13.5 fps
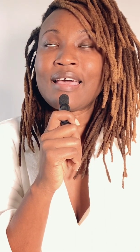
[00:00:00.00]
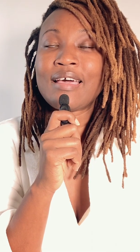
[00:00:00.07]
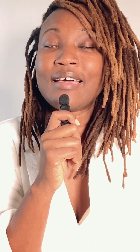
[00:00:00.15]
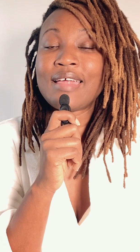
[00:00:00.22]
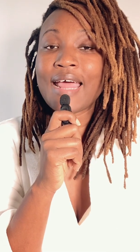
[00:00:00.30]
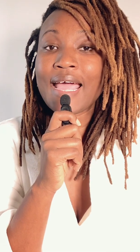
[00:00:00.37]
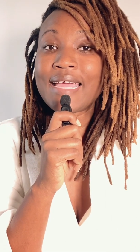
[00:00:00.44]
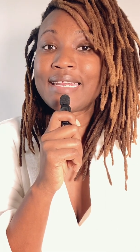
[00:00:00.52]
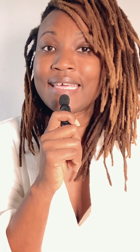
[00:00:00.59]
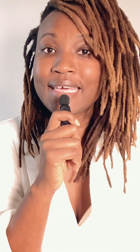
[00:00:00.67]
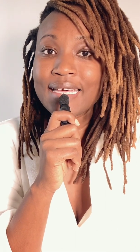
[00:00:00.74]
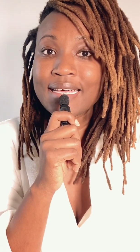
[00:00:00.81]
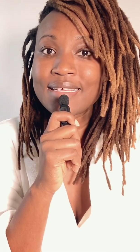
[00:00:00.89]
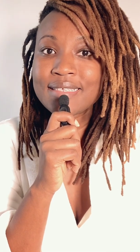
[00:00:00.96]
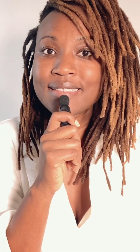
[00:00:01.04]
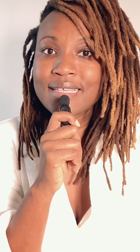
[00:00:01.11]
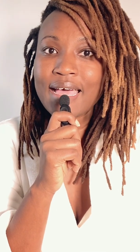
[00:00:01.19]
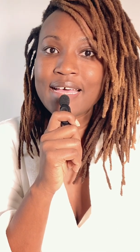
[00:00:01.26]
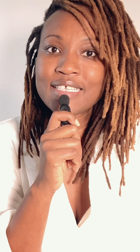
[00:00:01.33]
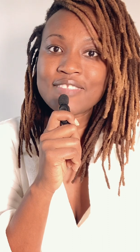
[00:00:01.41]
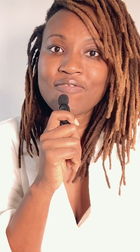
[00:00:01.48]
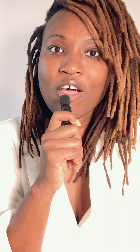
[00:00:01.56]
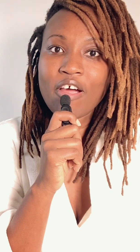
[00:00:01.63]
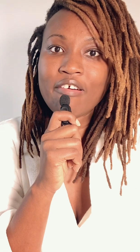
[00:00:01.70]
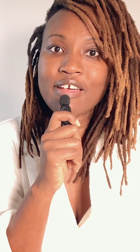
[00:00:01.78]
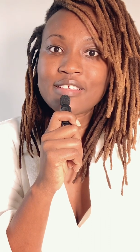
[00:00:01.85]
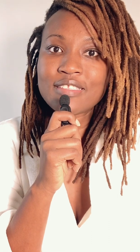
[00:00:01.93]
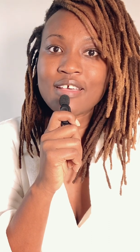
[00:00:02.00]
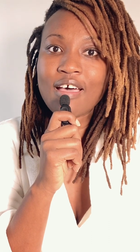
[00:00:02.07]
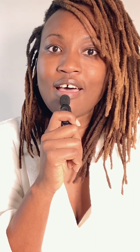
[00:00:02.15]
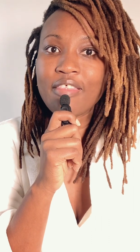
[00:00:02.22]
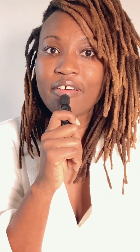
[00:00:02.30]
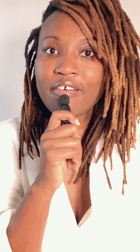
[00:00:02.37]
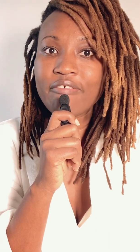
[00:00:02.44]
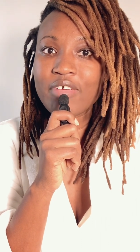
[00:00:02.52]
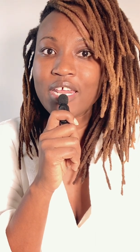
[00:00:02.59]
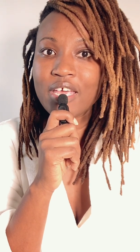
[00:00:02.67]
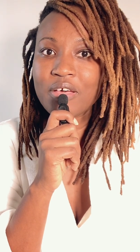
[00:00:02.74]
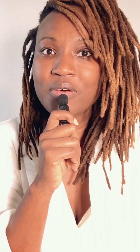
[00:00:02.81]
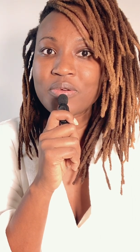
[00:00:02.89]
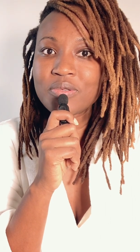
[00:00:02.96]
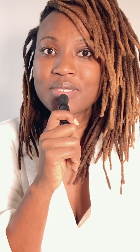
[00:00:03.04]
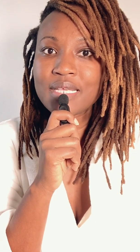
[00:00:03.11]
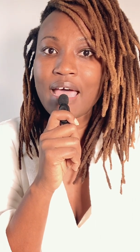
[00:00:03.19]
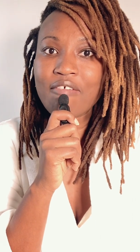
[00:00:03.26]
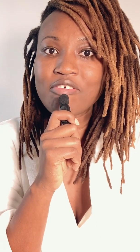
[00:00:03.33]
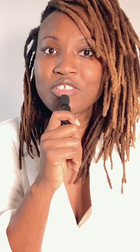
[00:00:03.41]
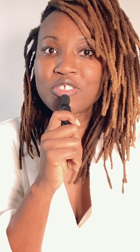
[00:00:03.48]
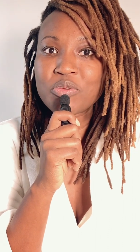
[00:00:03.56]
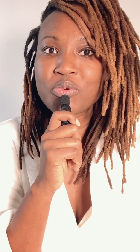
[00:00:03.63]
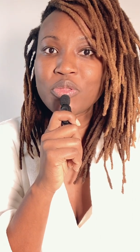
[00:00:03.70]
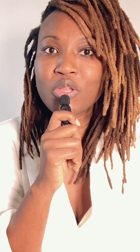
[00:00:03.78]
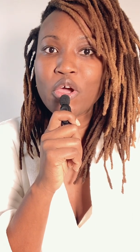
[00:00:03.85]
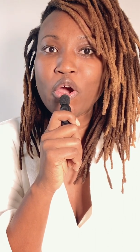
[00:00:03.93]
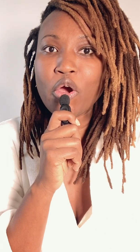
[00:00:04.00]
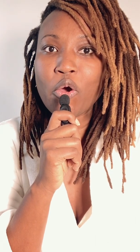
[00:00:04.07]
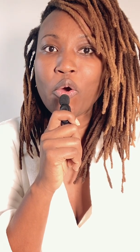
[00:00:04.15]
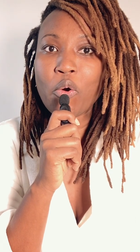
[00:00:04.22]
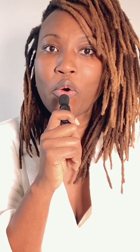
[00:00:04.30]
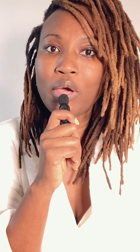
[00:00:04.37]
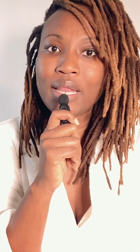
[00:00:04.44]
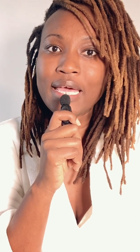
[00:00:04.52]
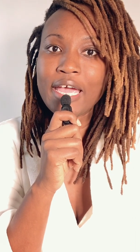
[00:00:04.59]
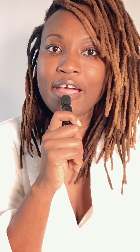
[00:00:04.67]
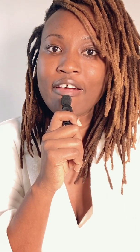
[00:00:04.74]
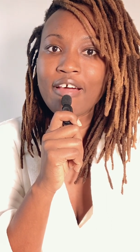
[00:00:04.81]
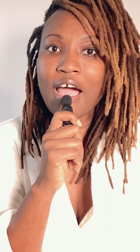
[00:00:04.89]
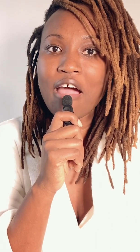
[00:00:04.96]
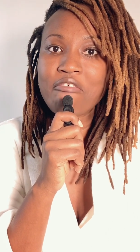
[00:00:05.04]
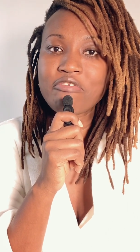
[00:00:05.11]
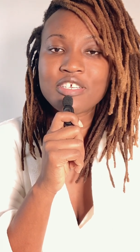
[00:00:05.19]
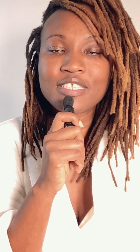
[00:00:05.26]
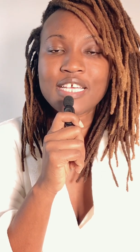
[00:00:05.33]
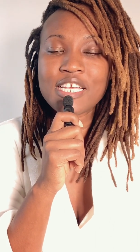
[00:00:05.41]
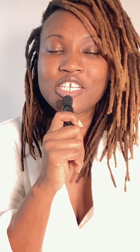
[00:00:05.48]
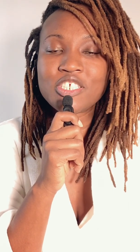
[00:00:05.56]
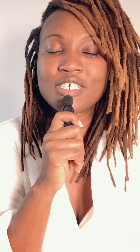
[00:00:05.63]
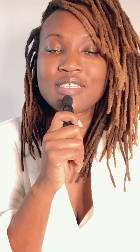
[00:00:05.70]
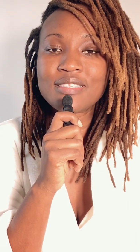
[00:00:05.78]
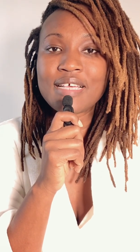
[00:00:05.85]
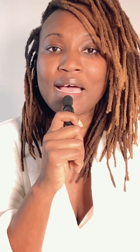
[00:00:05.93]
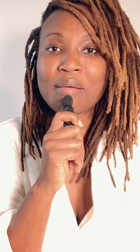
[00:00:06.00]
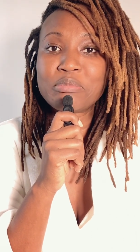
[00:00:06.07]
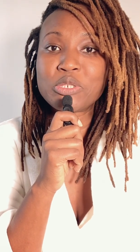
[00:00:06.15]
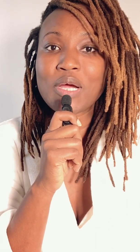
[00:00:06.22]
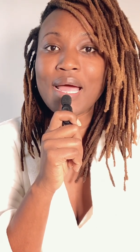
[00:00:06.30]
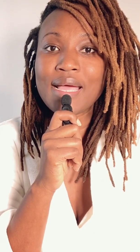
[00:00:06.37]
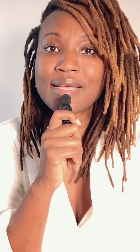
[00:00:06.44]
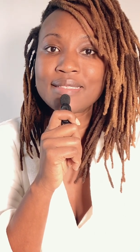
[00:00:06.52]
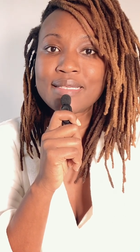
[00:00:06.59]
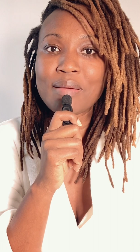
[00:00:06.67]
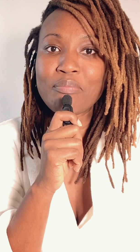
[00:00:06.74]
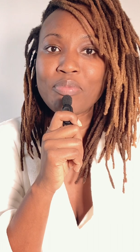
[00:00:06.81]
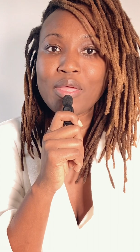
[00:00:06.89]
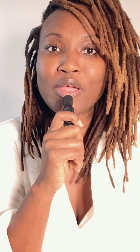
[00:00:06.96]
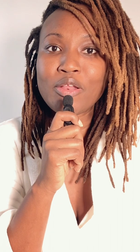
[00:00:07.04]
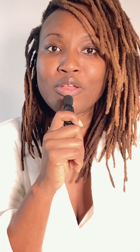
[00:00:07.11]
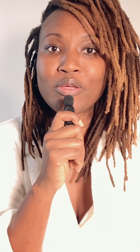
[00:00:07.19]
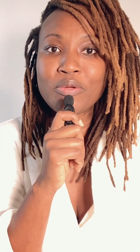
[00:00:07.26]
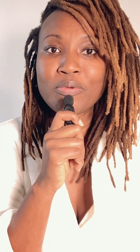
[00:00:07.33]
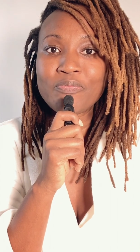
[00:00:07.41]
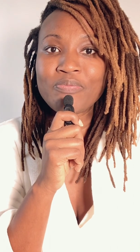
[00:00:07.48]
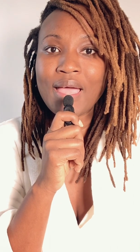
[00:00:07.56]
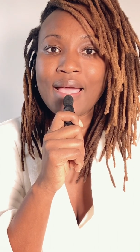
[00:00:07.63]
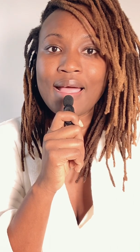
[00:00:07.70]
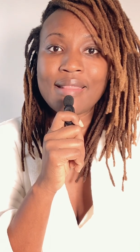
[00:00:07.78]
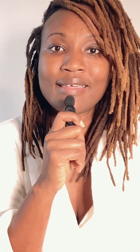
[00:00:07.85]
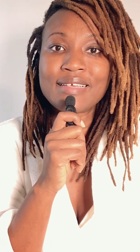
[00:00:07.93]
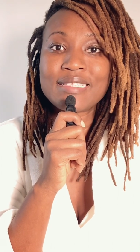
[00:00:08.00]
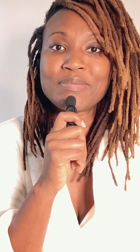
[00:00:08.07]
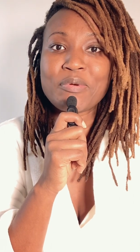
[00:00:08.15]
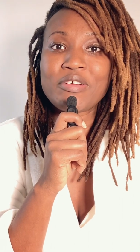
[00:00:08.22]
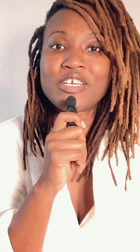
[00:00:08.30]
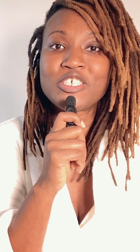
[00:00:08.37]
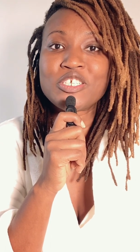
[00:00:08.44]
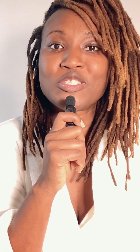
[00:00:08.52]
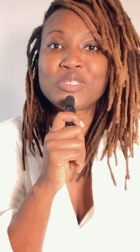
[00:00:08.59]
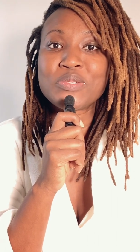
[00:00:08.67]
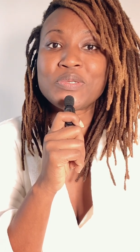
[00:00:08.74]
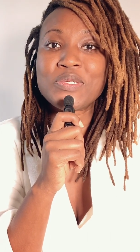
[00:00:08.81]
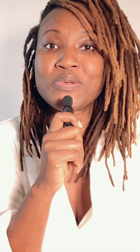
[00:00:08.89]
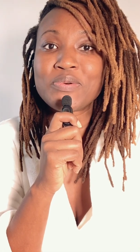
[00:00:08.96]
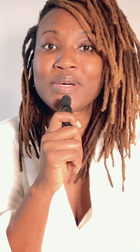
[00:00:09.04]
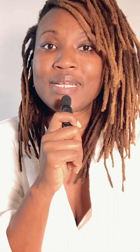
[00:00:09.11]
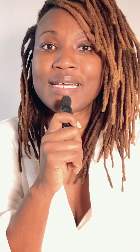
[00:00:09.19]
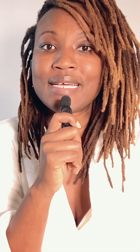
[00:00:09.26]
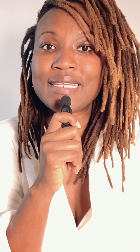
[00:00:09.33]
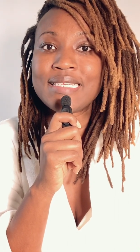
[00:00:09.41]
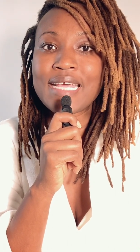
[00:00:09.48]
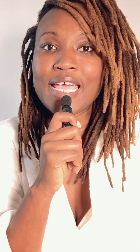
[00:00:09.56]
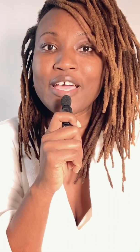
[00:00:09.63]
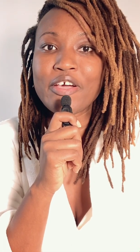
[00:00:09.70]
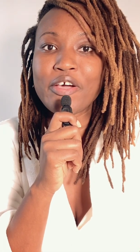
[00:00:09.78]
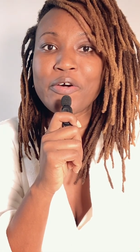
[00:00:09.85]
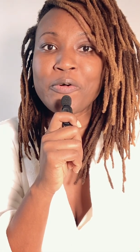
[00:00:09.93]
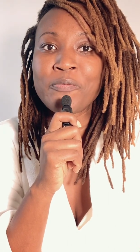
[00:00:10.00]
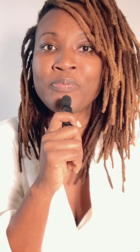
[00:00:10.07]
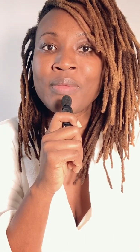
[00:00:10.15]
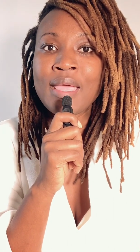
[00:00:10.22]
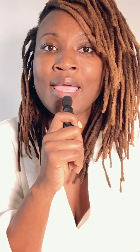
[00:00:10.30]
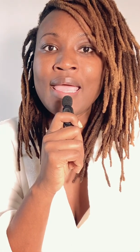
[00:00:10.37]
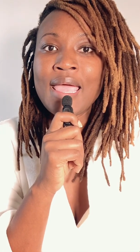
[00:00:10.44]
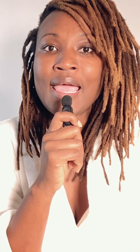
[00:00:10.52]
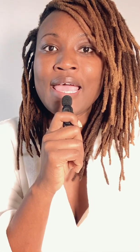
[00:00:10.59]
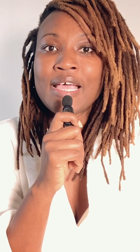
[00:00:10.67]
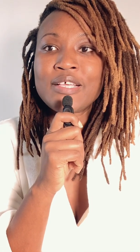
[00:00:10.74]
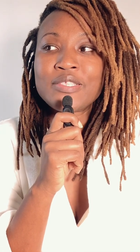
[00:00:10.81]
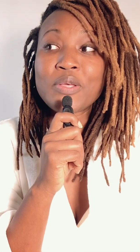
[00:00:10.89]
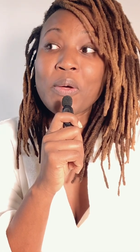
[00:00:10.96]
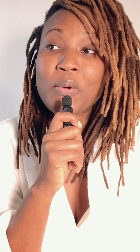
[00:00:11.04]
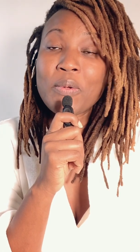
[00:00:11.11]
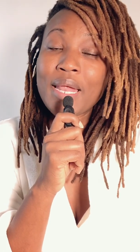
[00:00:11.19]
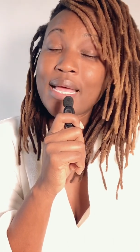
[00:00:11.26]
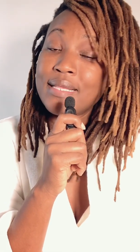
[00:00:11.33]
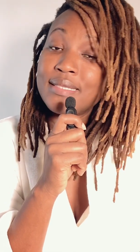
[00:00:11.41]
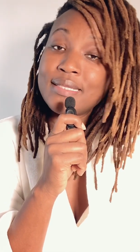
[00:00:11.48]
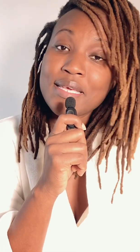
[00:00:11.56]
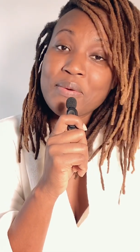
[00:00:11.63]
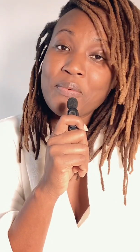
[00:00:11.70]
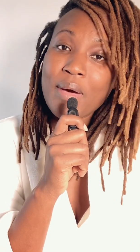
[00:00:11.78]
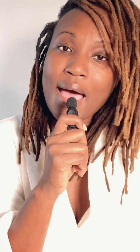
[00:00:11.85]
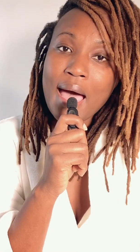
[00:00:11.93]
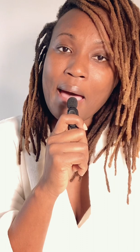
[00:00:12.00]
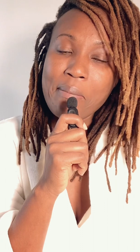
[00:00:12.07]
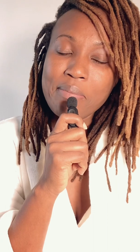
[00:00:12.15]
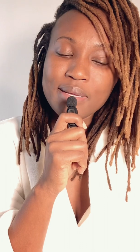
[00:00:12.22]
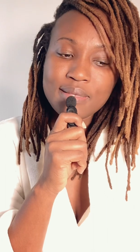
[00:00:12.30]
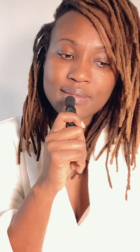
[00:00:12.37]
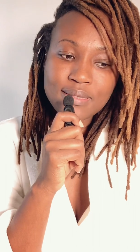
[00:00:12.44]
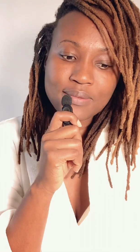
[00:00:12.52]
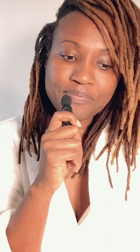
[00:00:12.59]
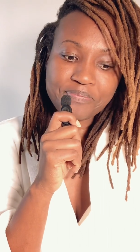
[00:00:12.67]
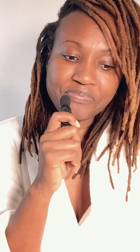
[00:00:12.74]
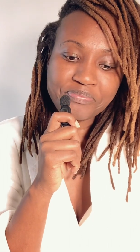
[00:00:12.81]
good ideas as far as other videos having to do with the coily hair conversations. I'm trying something new. I got the inspiration to do it a day ago. So let's see what happens.